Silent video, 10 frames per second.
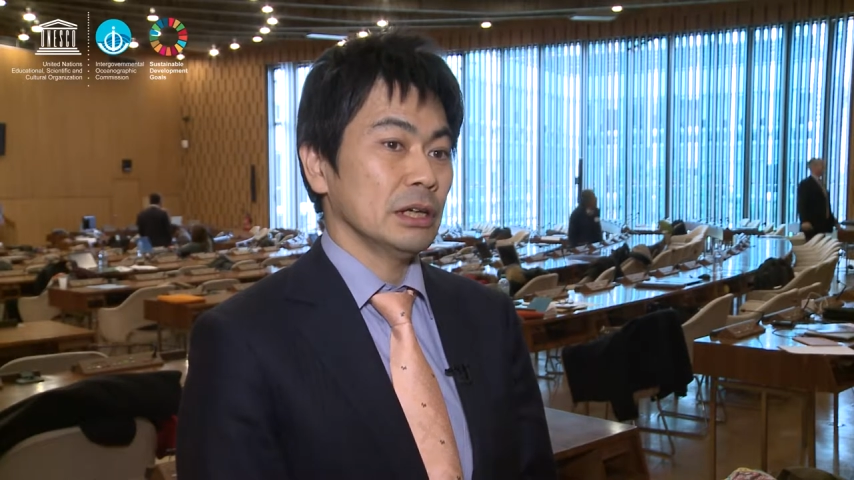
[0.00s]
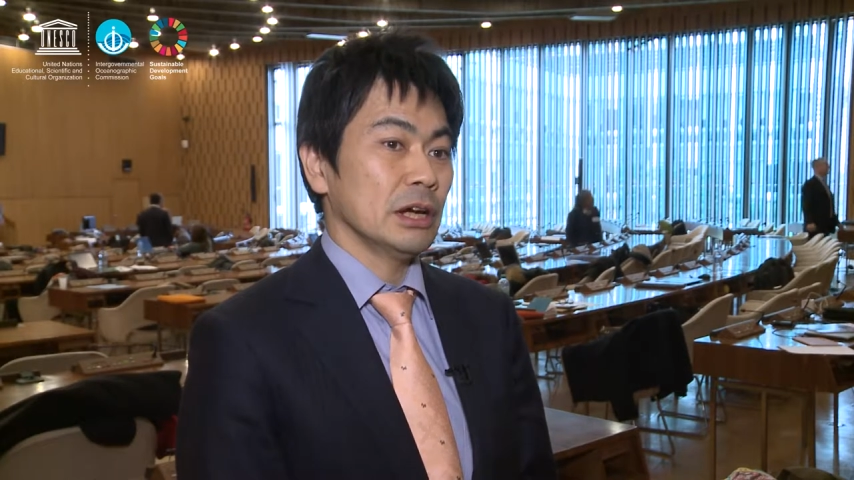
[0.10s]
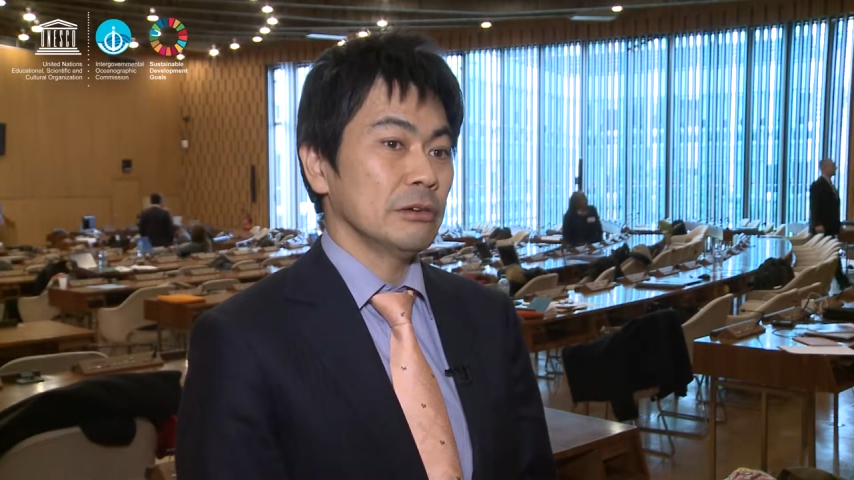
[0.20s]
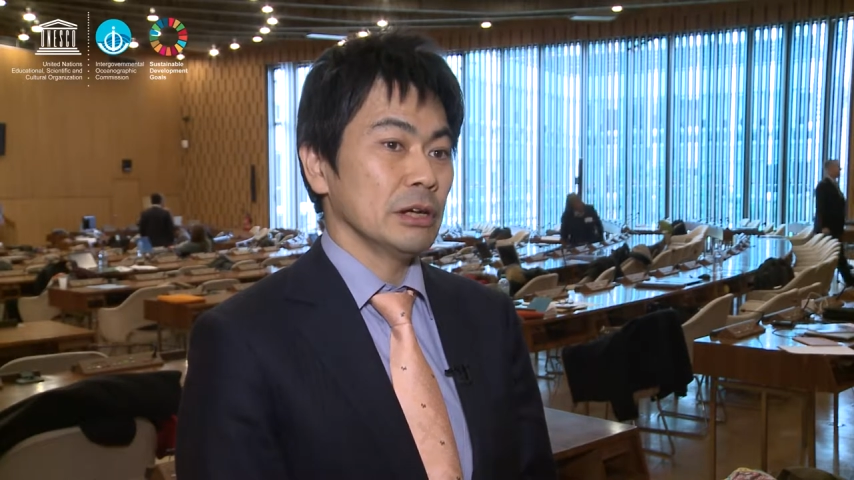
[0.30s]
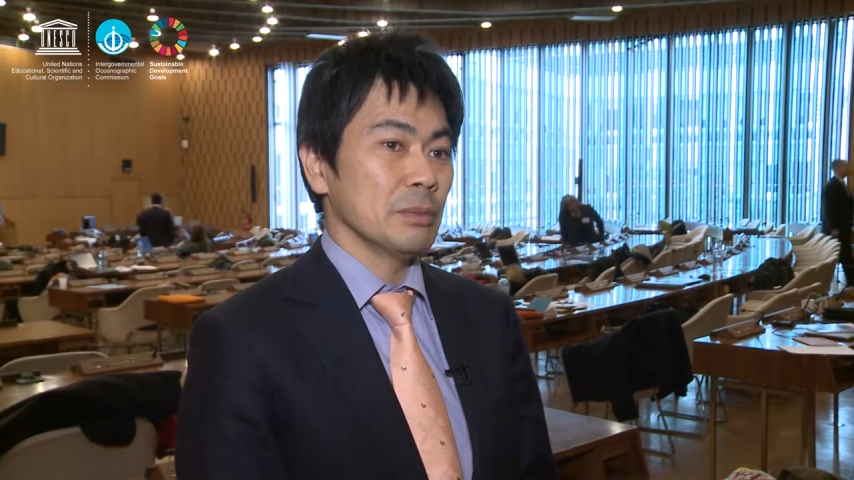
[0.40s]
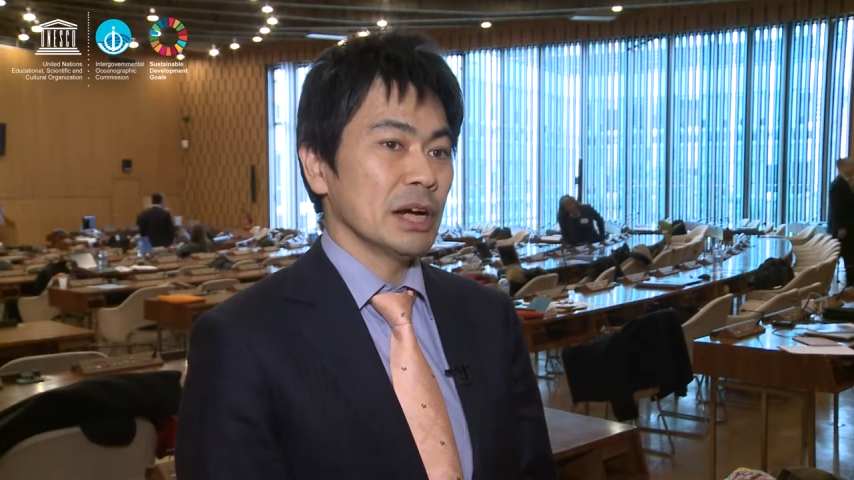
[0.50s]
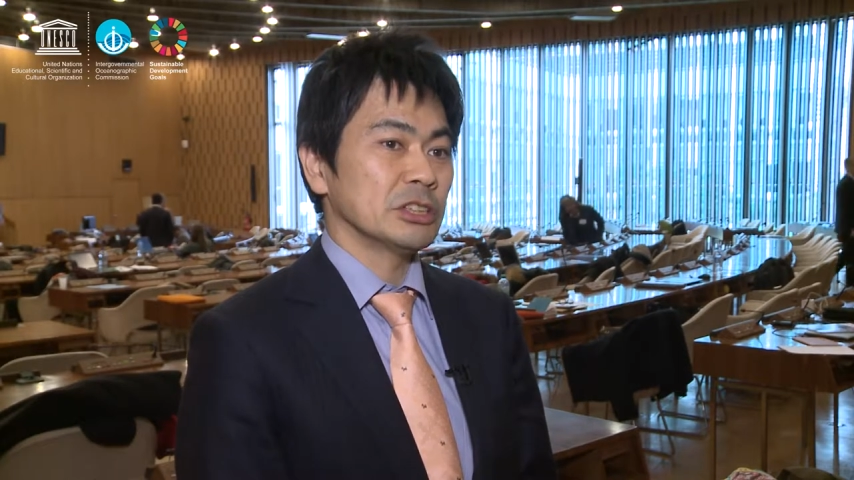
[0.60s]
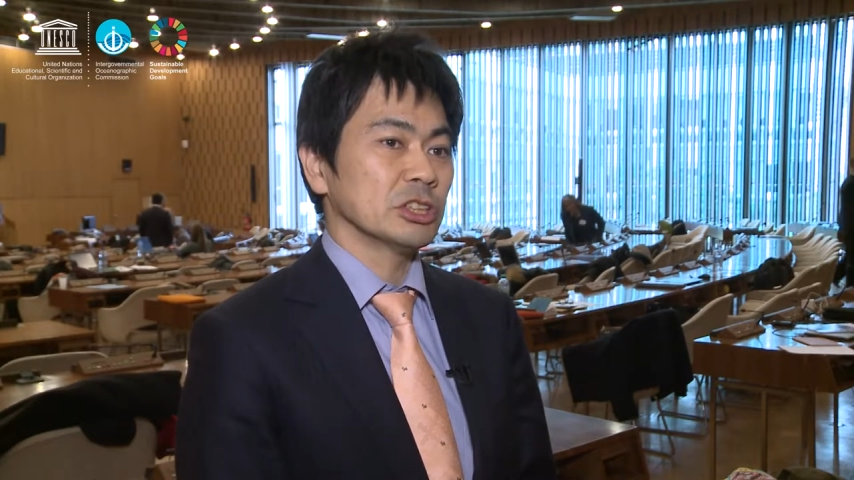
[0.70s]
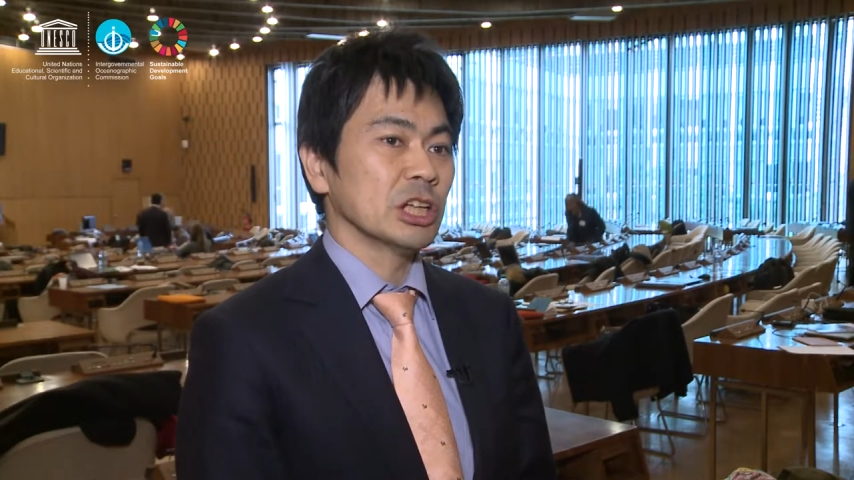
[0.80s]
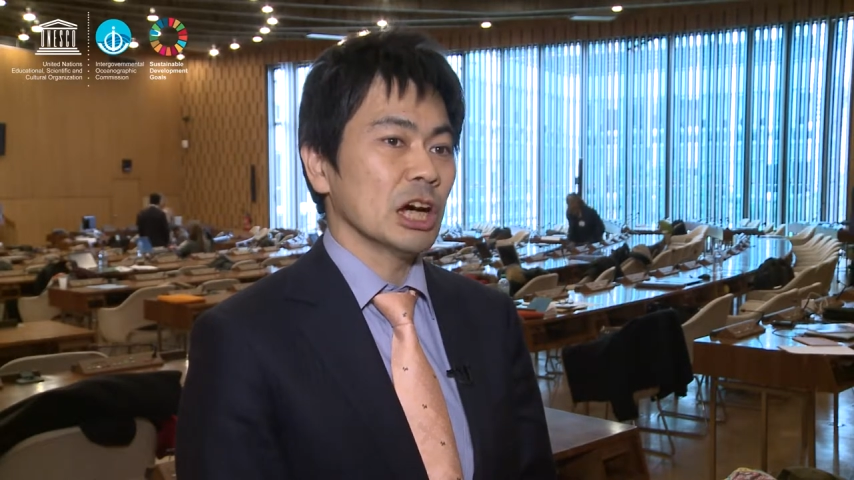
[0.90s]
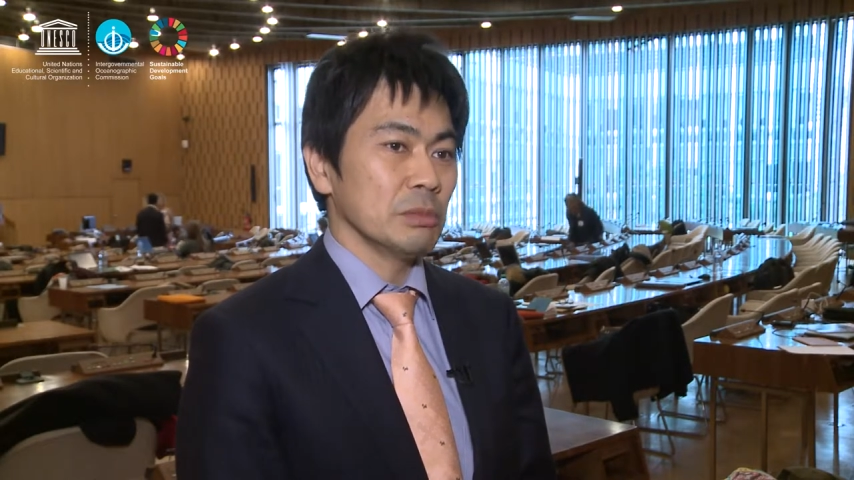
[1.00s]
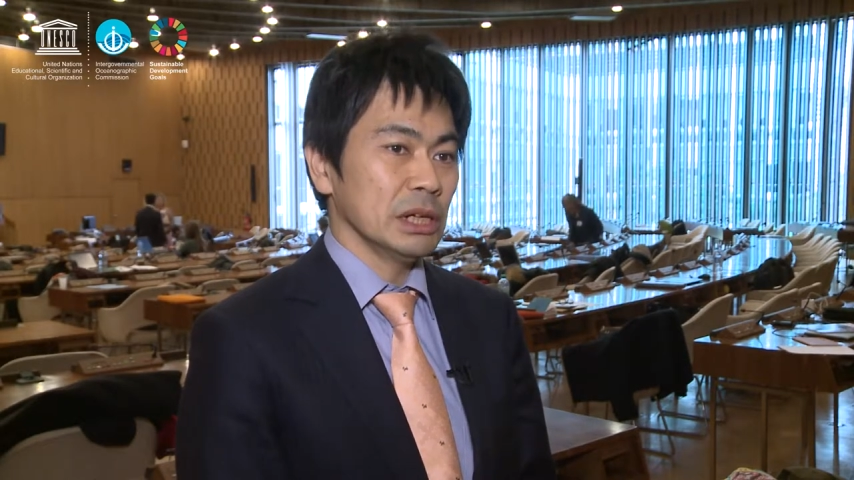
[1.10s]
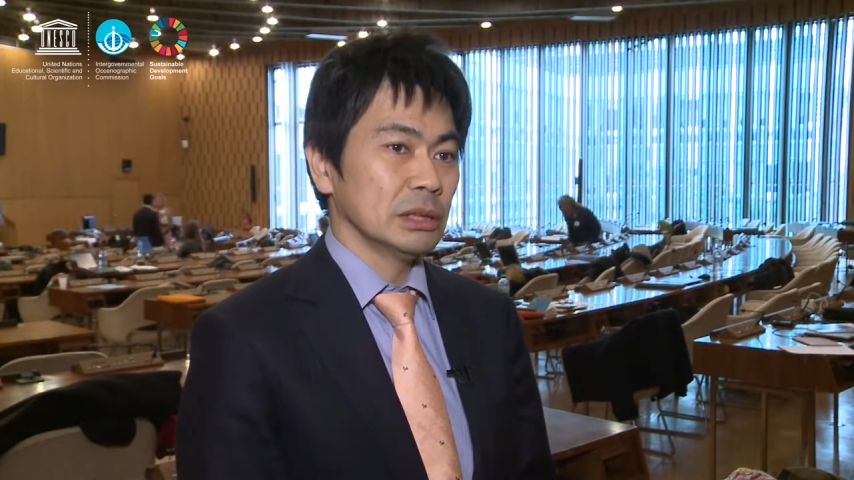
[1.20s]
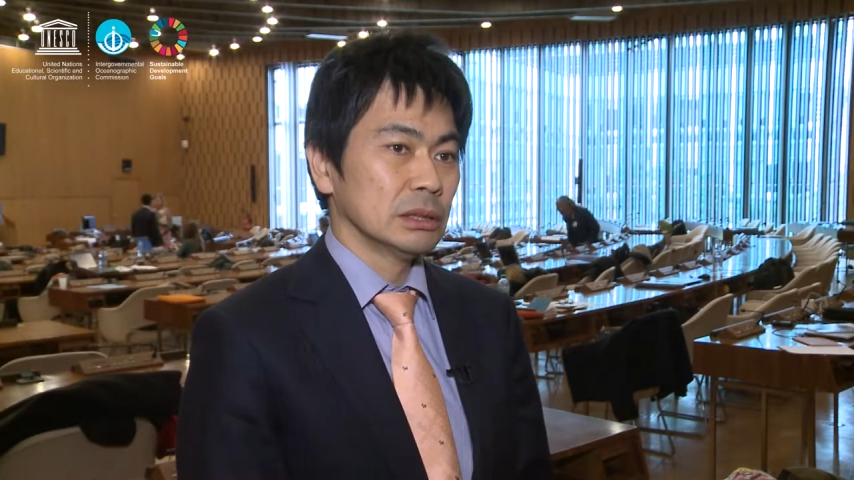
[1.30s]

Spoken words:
area by tsunami.